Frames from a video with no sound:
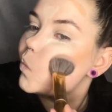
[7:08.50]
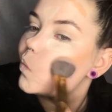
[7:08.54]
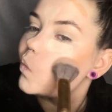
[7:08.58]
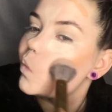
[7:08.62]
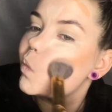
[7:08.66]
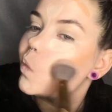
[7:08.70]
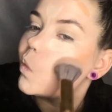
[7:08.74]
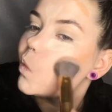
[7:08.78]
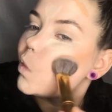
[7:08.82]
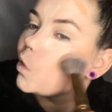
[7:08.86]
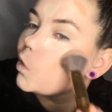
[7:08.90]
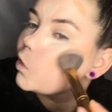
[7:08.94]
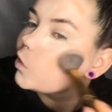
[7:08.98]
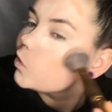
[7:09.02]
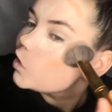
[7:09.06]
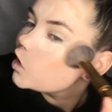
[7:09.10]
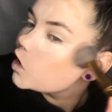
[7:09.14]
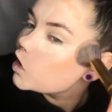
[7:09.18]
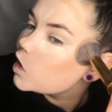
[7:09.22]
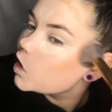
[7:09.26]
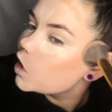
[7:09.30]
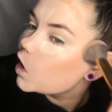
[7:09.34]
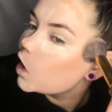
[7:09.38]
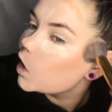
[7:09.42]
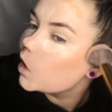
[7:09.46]
And the reason
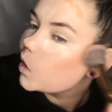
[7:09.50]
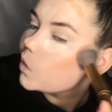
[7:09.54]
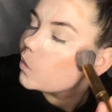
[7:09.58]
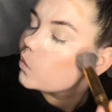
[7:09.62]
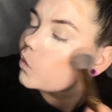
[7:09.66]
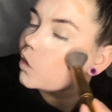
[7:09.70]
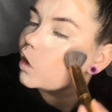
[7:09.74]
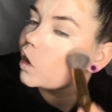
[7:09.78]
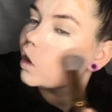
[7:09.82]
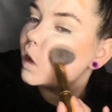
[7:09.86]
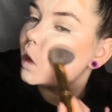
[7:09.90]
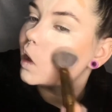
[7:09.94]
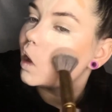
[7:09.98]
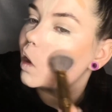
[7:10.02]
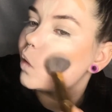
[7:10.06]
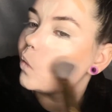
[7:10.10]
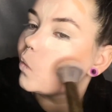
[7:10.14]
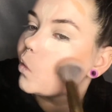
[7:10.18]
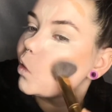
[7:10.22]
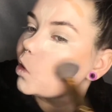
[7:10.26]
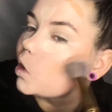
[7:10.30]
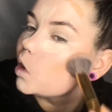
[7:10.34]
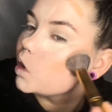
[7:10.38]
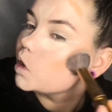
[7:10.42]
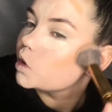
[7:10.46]
I blend out my
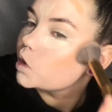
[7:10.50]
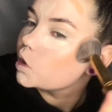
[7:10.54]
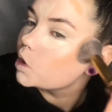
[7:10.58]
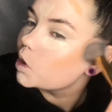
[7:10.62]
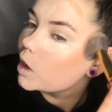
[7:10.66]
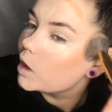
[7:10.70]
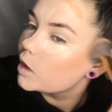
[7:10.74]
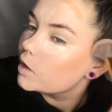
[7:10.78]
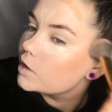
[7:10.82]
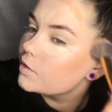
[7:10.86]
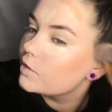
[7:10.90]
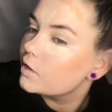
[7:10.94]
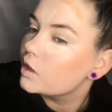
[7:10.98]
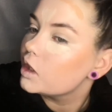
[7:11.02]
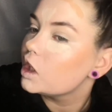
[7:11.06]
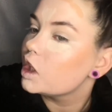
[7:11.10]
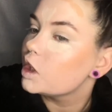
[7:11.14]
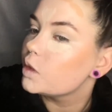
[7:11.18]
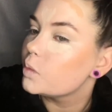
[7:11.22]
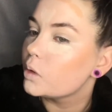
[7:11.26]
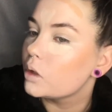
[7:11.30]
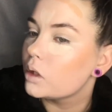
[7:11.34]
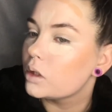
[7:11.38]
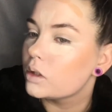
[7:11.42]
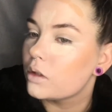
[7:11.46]
contour shades first,
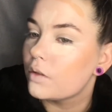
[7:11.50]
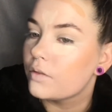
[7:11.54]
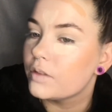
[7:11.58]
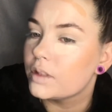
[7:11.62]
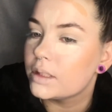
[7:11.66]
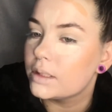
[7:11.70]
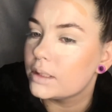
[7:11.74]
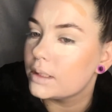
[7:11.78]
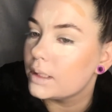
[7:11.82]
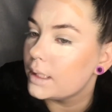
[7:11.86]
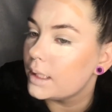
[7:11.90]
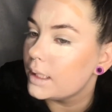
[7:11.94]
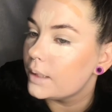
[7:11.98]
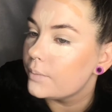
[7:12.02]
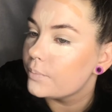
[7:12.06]
because obviously